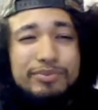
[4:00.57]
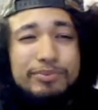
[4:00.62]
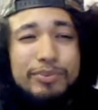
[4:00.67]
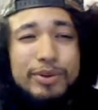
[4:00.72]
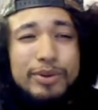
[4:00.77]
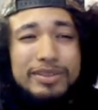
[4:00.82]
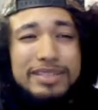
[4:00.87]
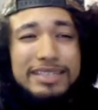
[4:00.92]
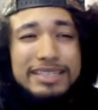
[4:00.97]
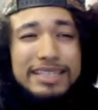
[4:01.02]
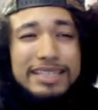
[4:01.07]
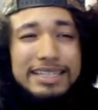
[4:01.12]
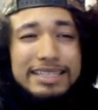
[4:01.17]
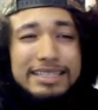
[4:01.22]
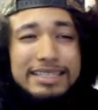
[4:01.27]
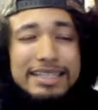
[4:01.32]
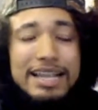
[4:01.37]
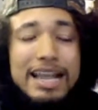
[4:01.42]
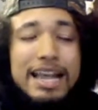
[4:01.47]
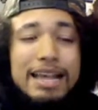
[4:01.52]
about 6
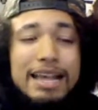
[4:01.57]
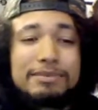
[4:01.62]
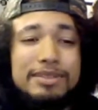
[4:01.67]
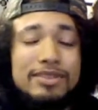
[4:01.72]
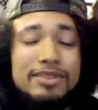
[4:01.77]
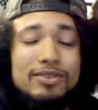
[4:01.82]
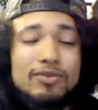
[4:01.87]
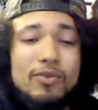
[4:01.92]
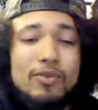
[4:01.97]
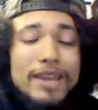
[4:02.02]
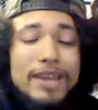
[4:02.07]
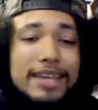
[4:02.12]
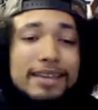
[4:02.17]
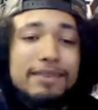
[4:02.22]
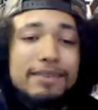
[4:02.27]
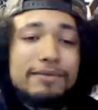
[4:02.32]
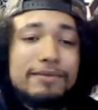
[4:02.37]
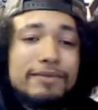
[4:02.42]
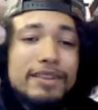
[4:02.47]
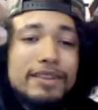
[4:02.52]
times the weight
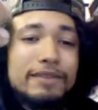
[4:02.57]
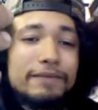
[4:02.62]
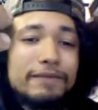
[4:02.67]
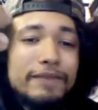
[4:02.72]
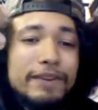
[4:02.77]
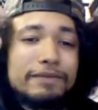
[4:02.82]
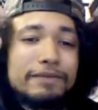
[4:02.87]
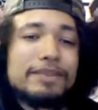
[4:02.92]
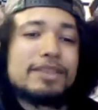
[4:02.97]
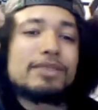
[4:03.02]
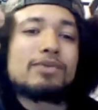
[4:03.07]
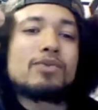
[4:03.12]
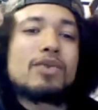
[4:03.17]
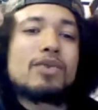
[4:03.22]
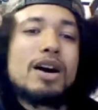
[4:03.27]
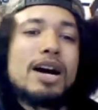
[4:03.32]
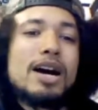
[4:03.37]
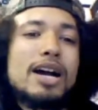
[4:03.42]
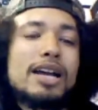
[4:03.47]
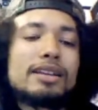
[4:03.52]
for the 50
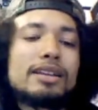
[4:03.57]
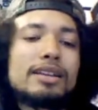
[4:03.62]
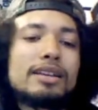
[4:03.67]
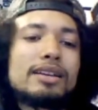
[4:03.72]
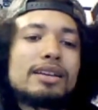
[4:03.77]
watt.